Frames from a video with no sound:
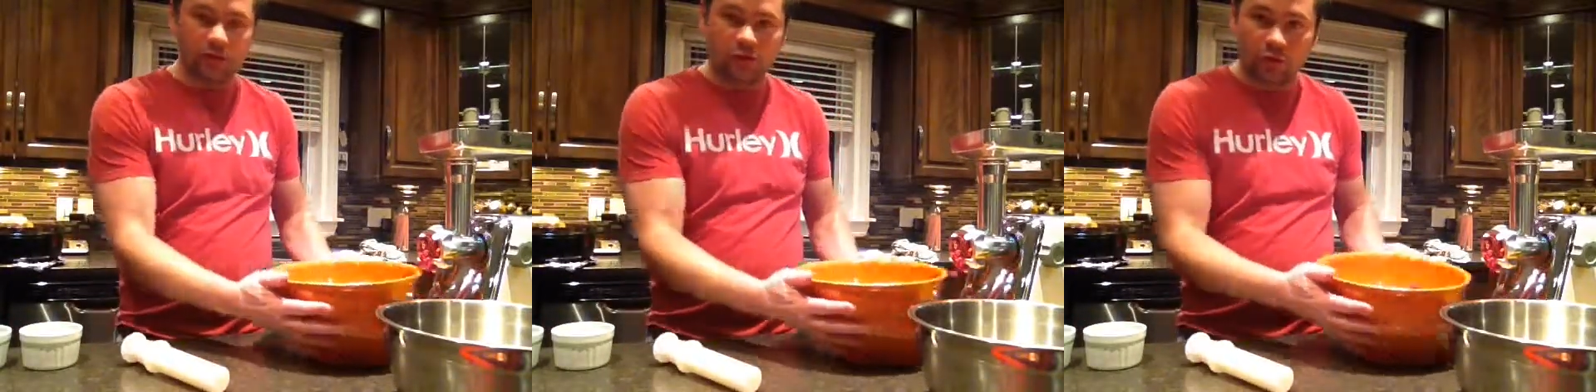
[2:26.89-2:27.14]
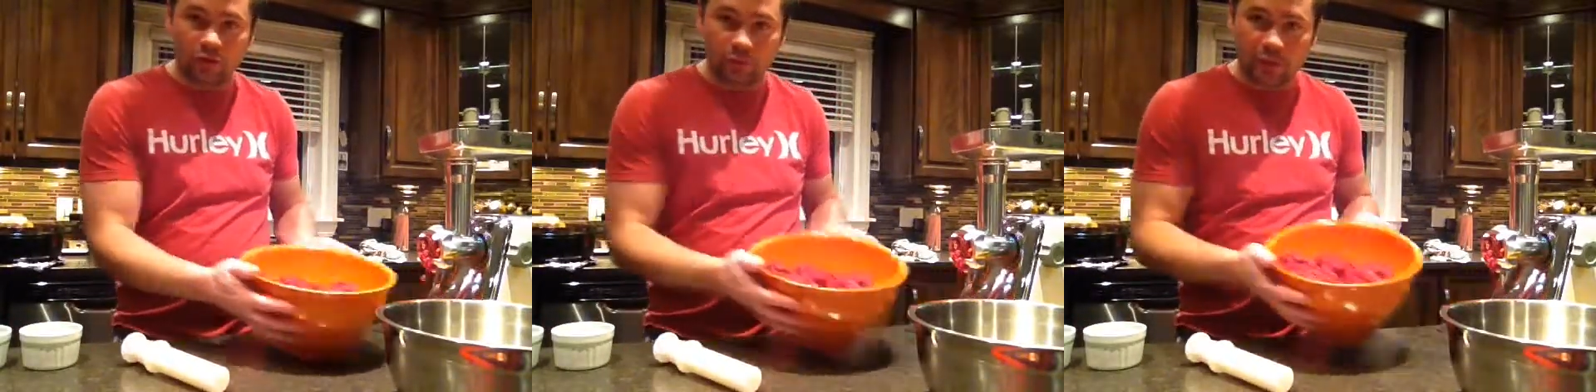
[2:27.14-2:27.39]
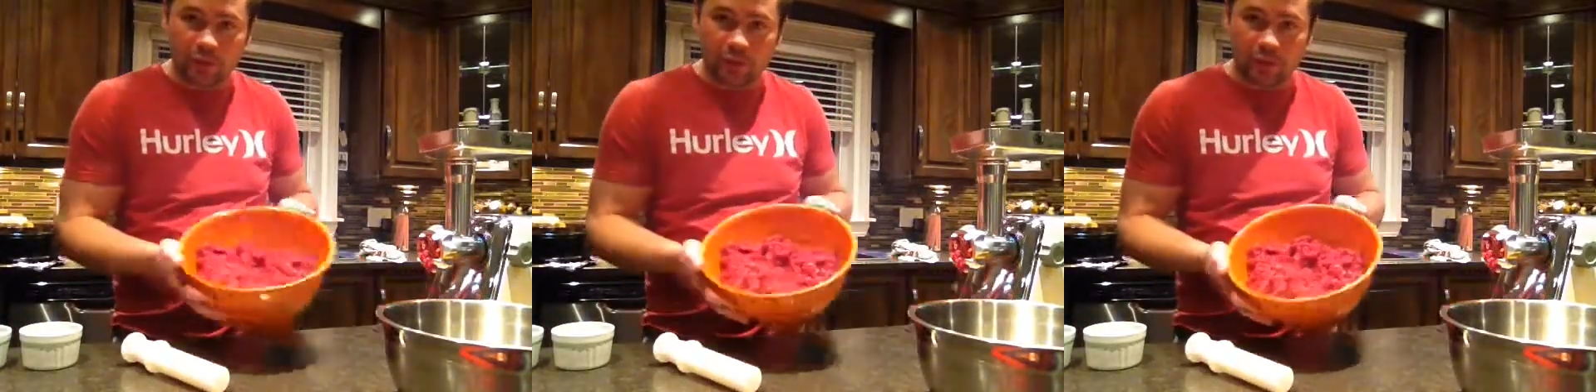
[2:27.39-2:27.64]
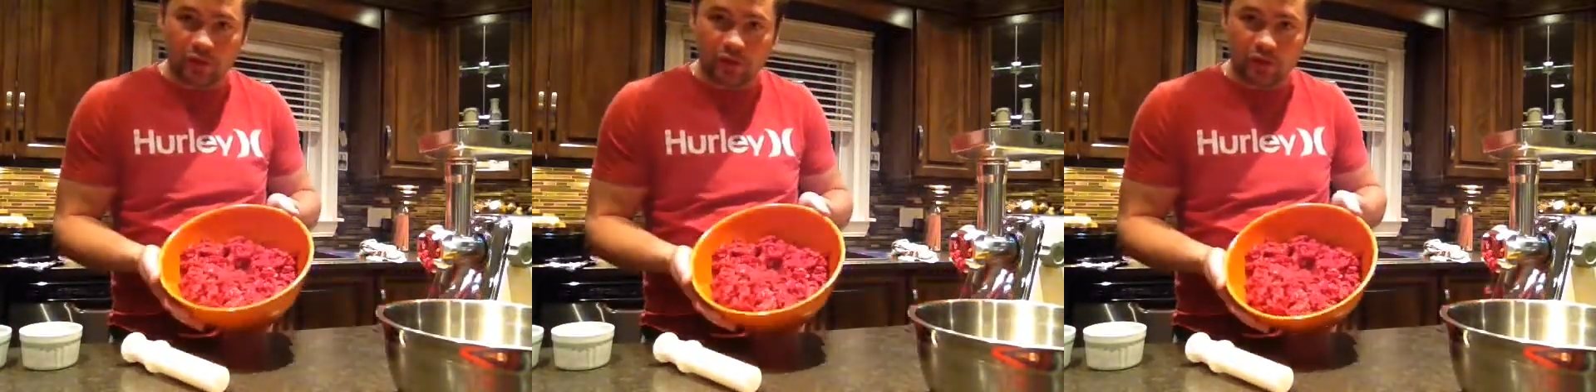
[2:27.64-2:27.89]
load of
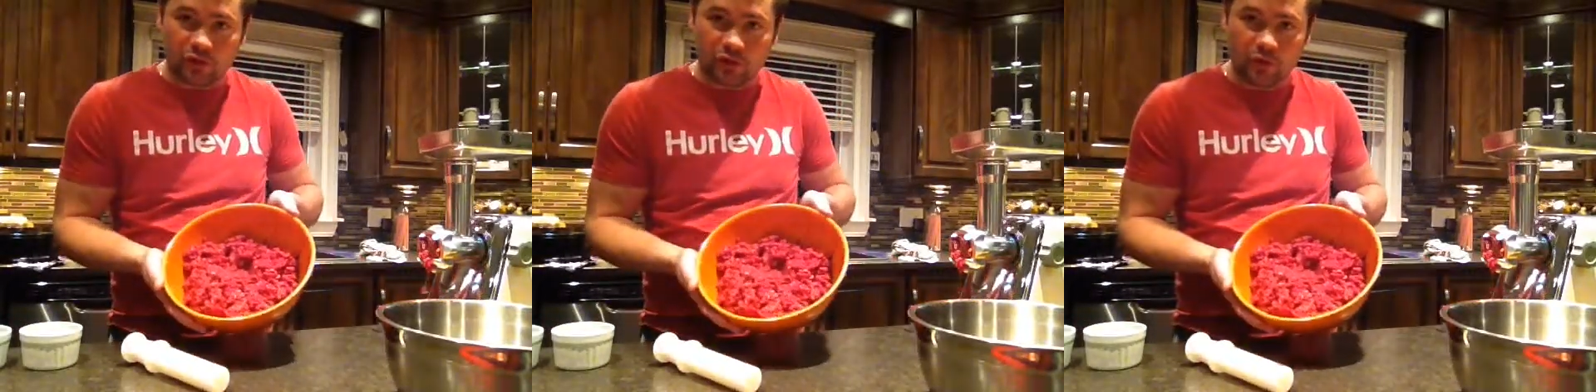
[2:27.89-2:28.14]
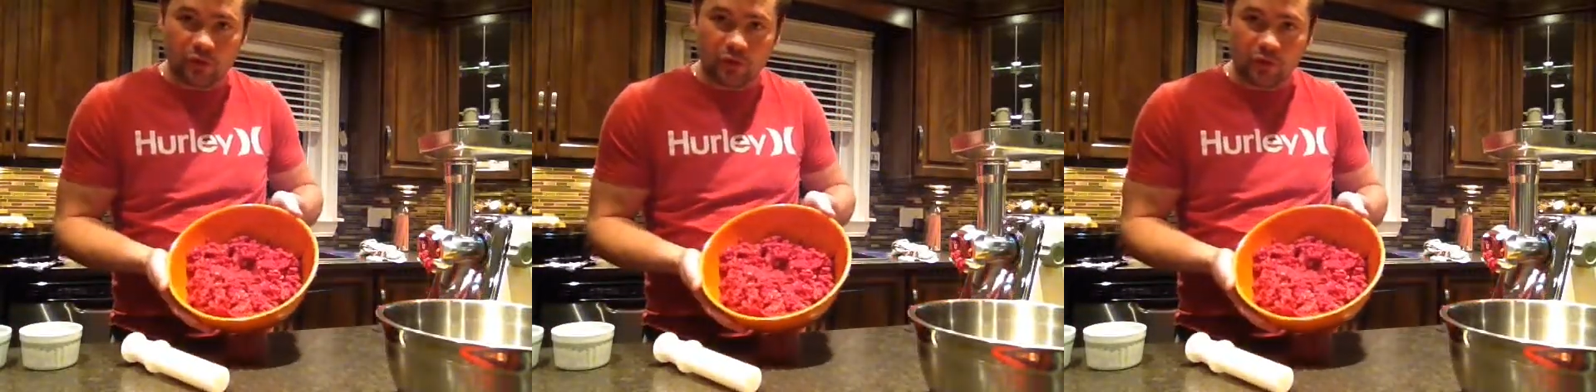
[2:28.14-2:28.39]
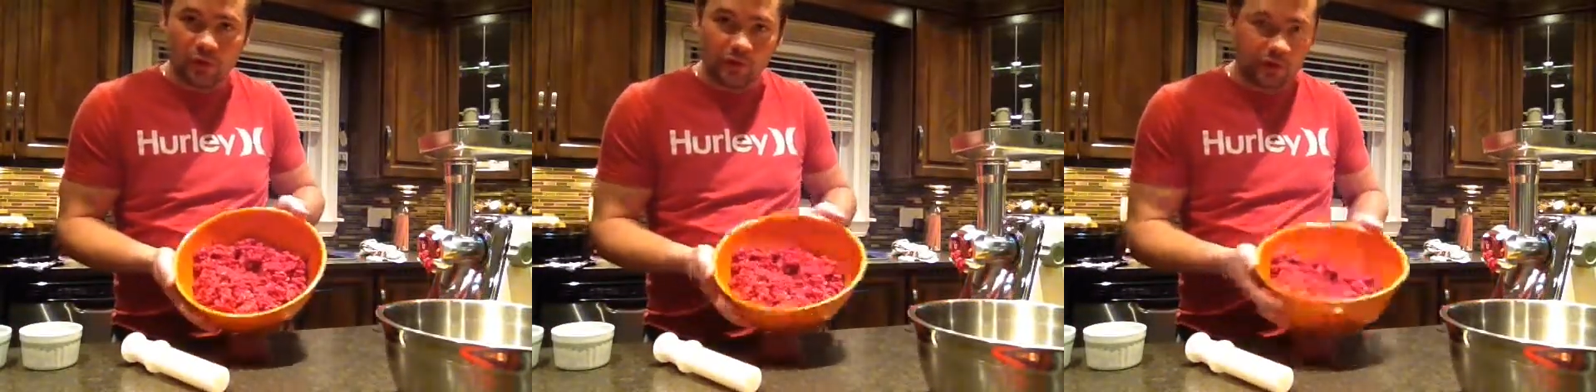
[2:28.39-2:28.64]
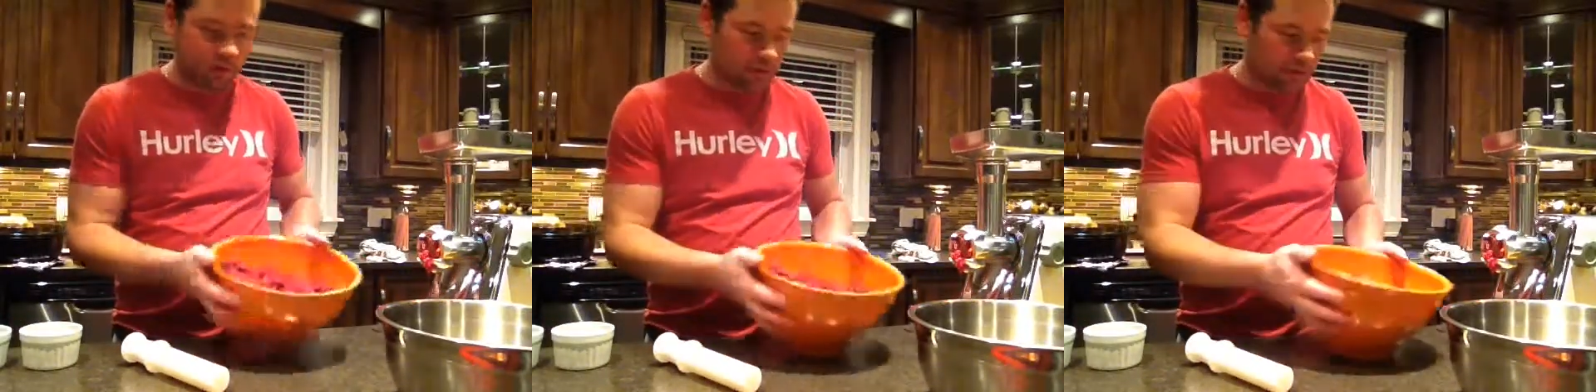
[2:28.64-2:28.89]
meat pushed through,
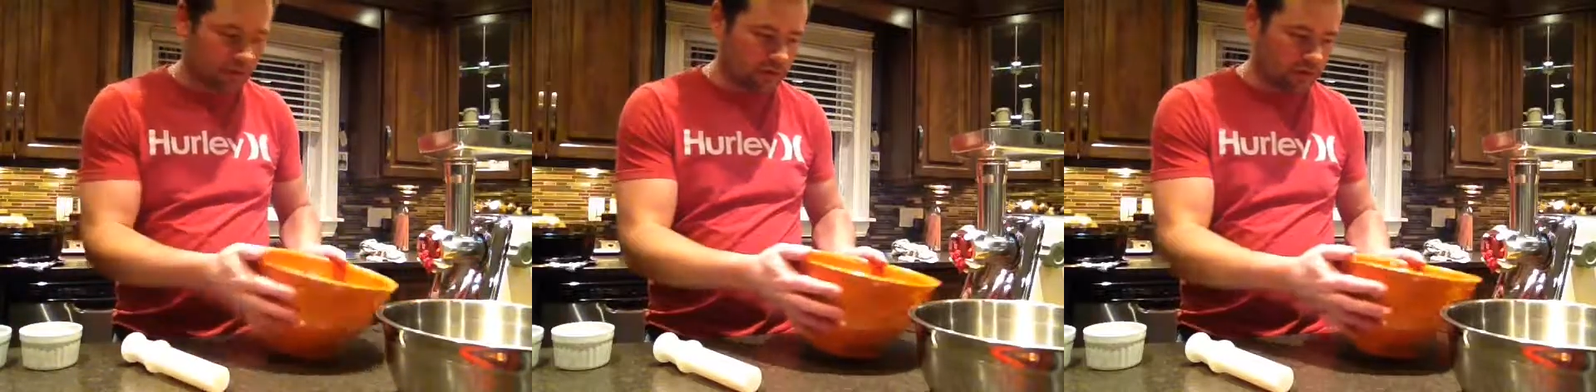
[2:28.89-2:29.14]
to